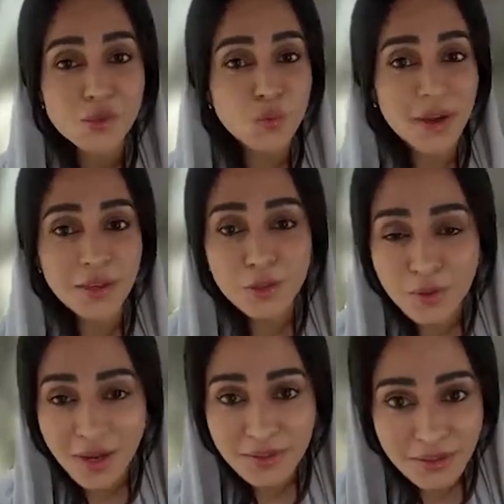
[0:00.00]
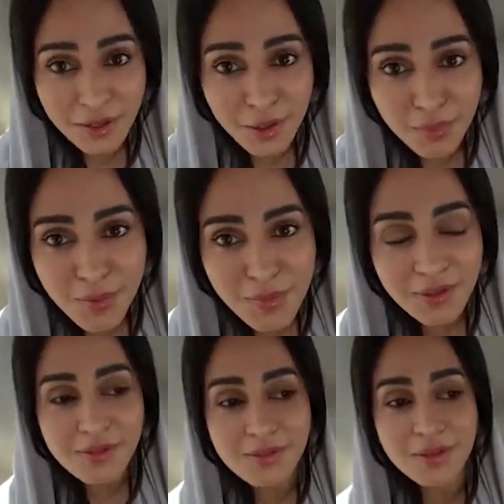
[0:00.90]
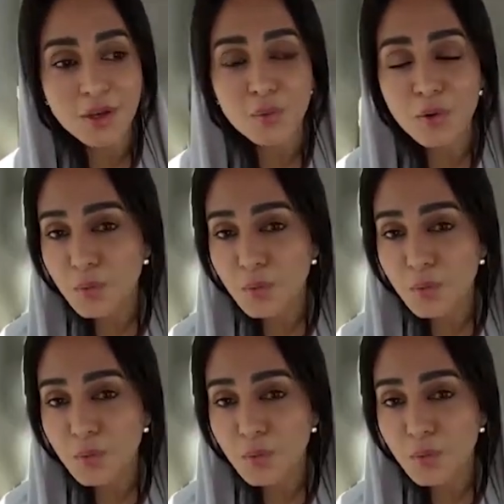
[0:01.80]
That's why in United Arab Emirates,